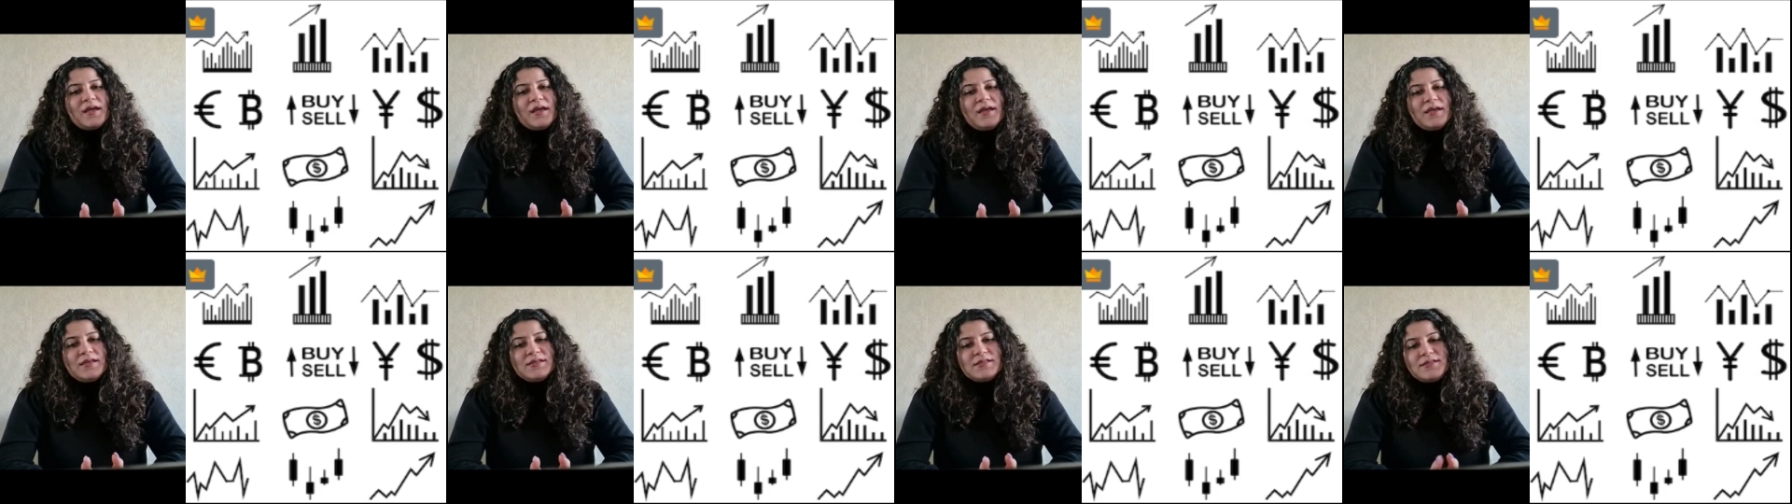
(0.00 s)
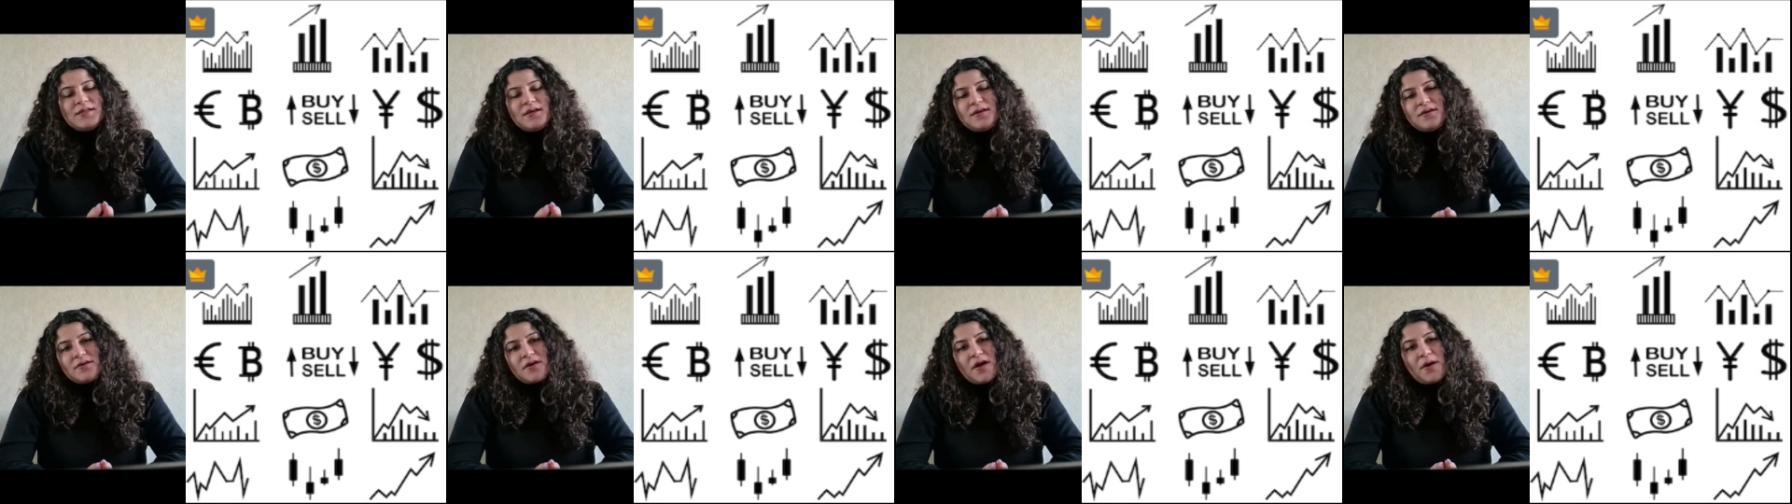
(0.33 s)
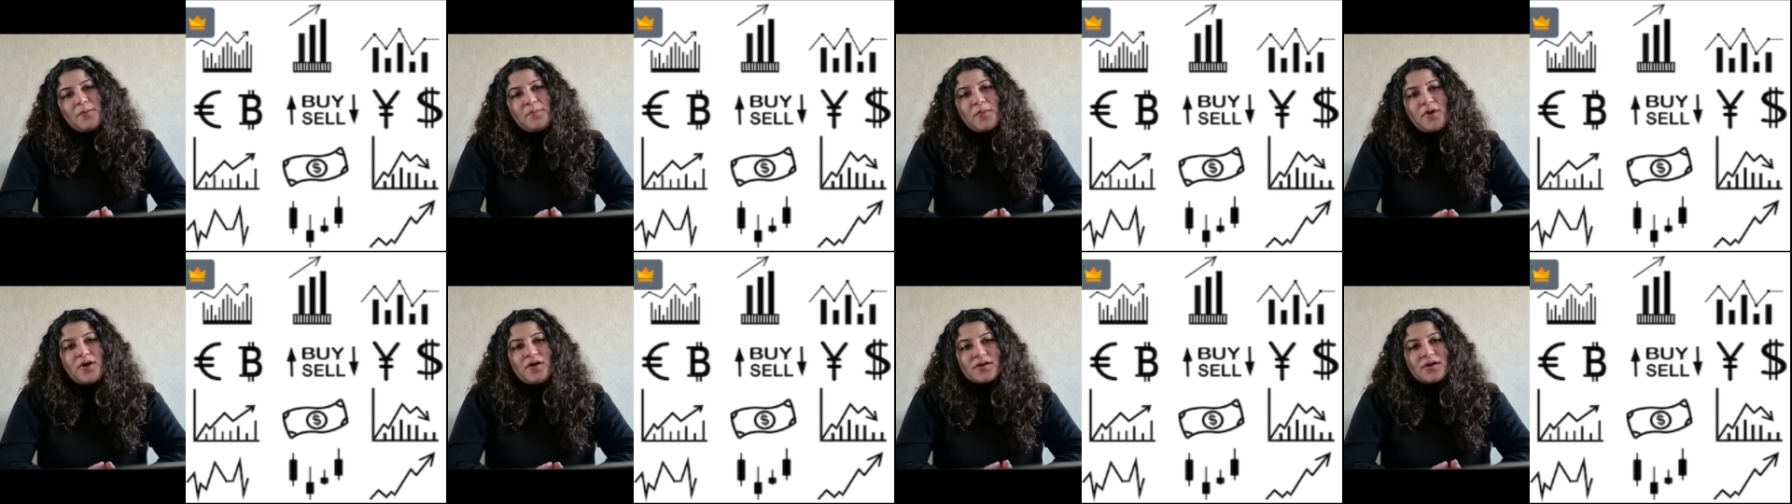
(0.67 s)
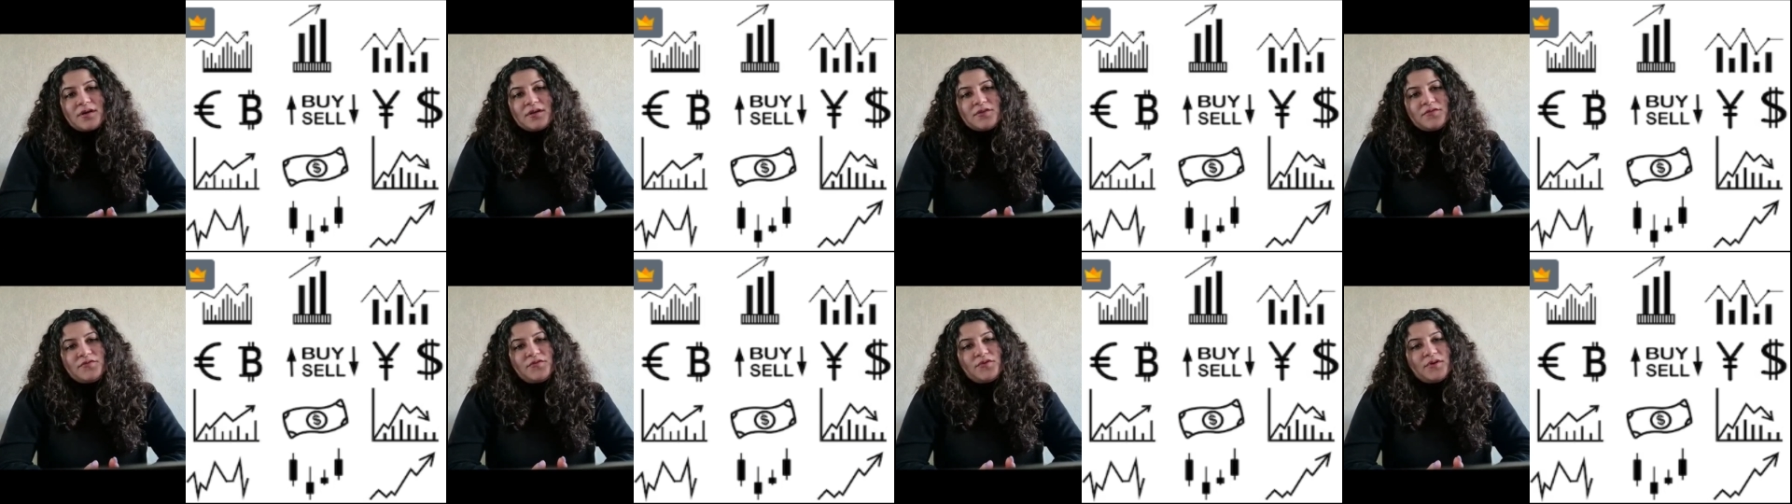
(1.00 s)
"Is there a
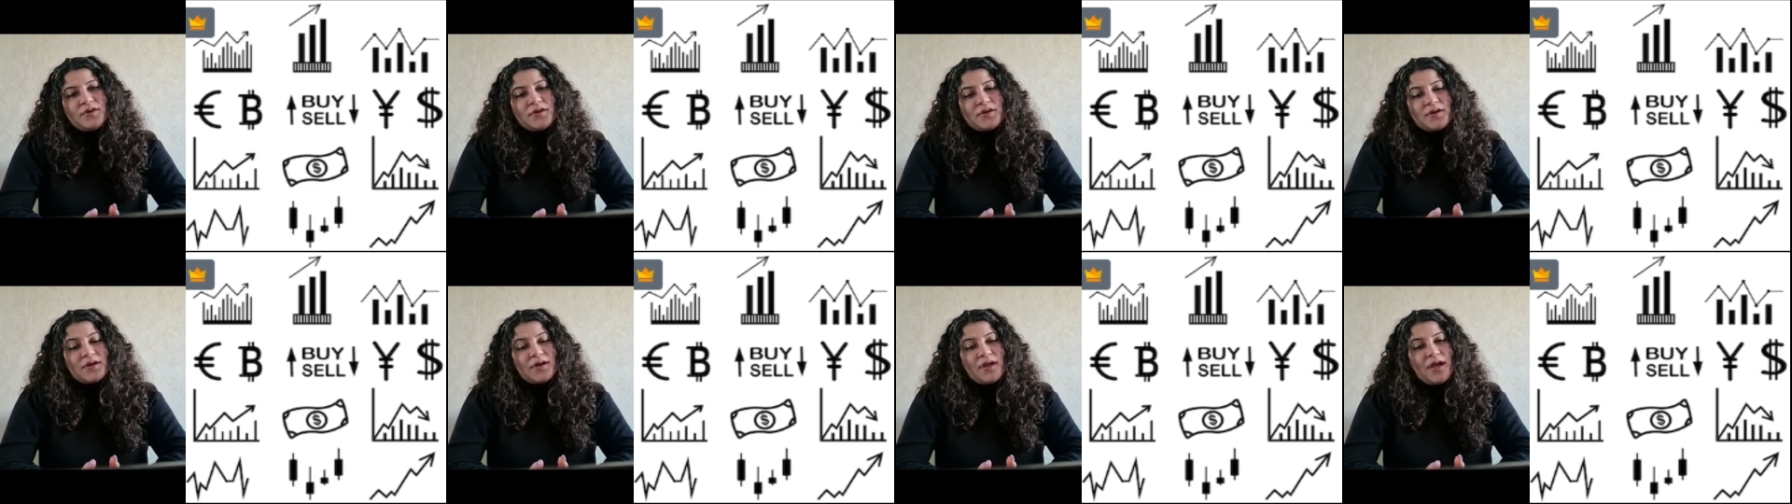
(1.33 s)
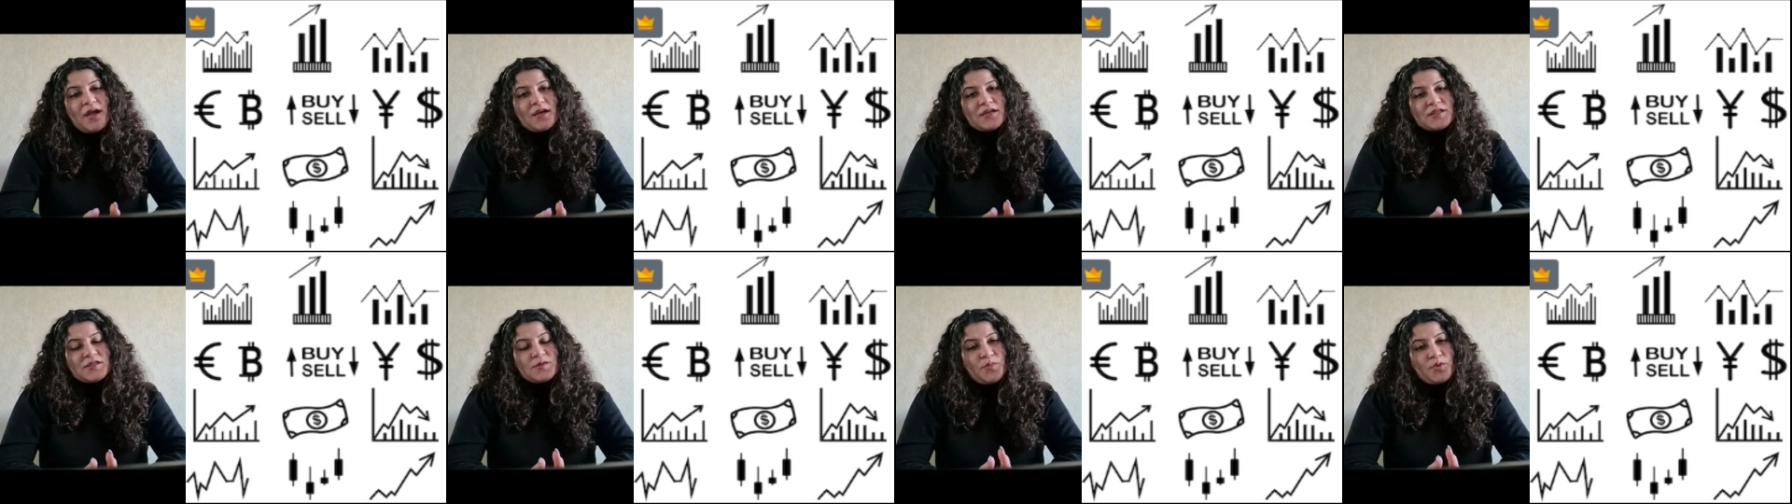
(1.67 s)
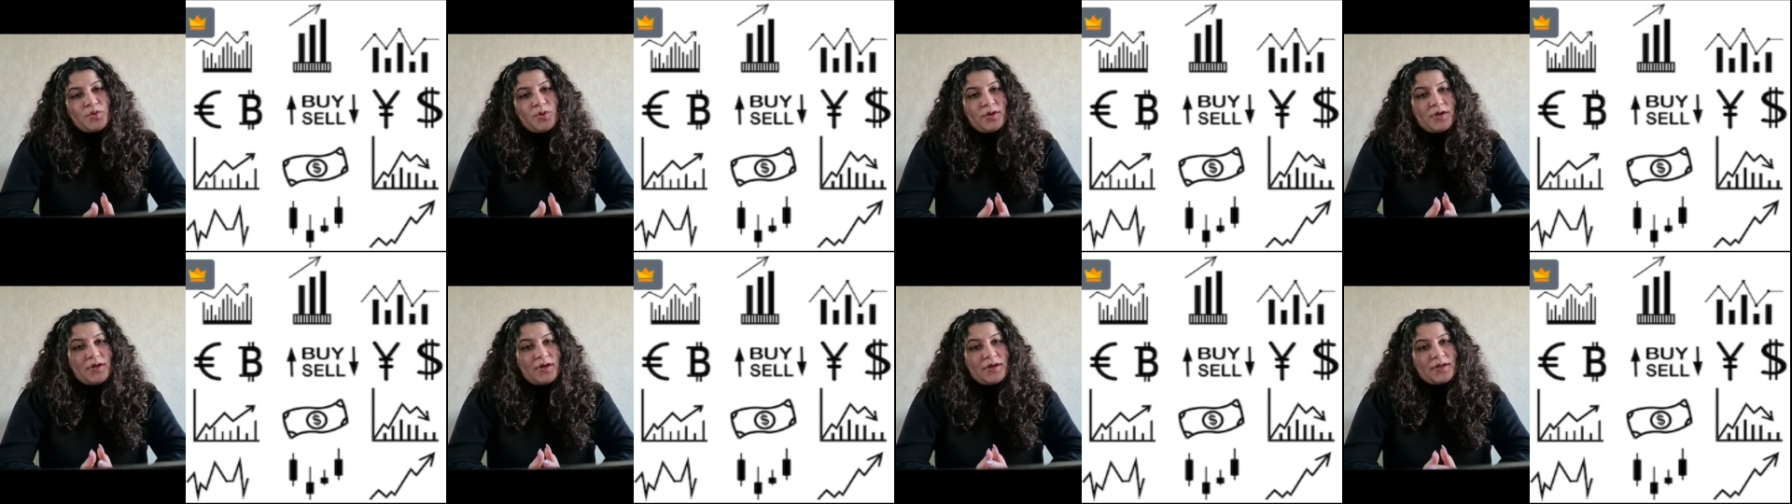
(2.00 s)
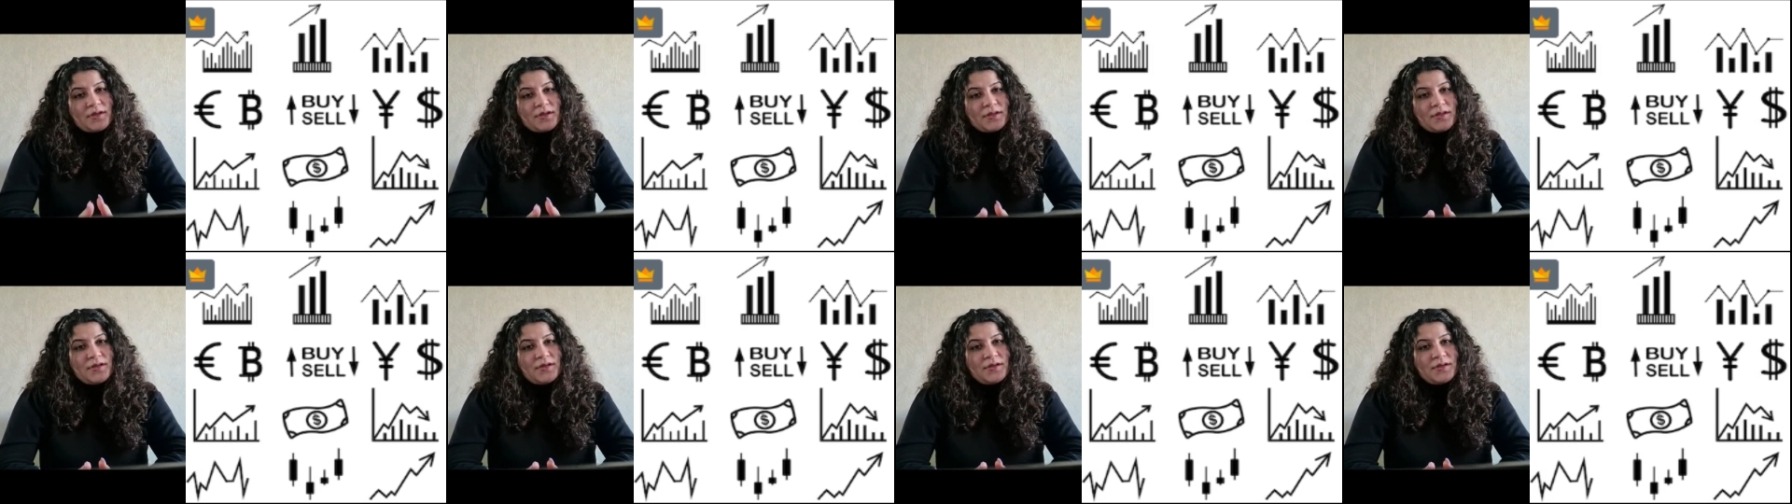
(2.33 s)
market for an X
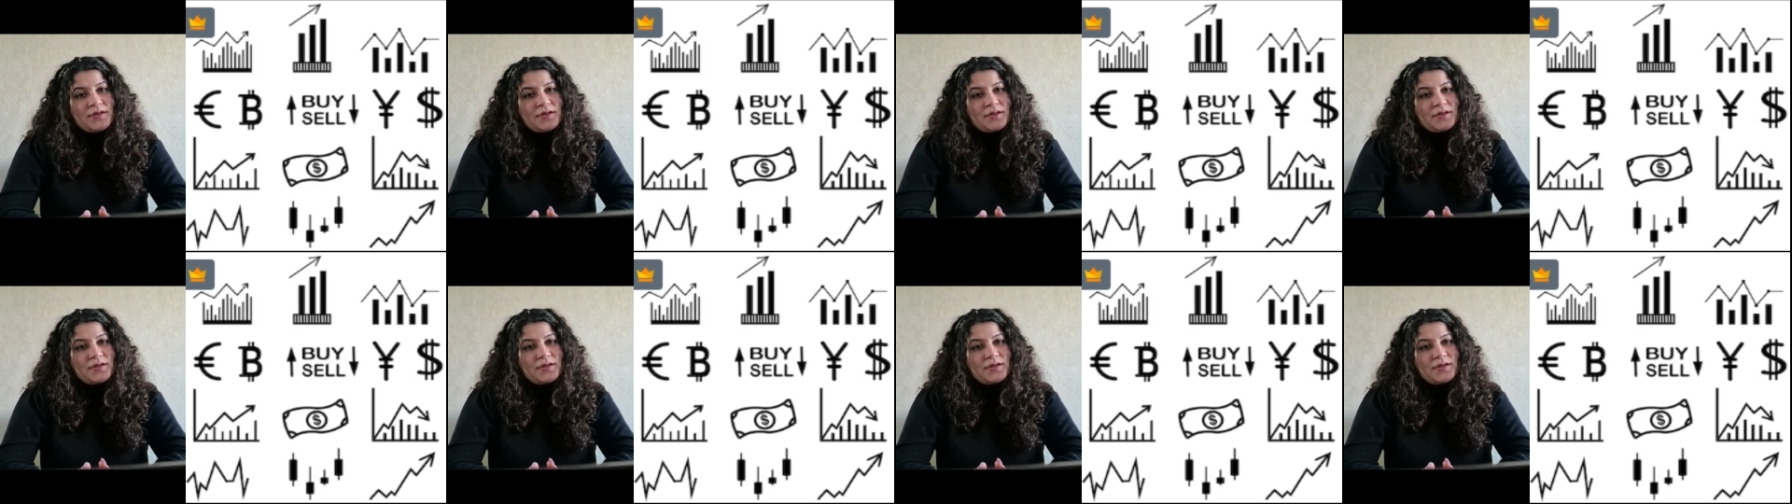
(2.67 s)
product?"